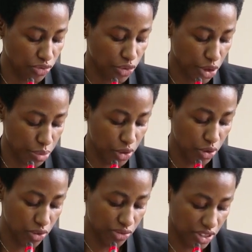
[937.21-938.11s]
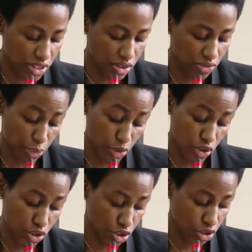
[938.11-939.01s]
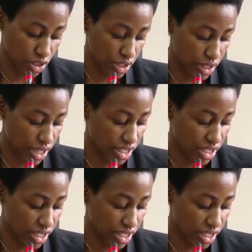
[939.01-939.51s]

of criminal offense of prostitution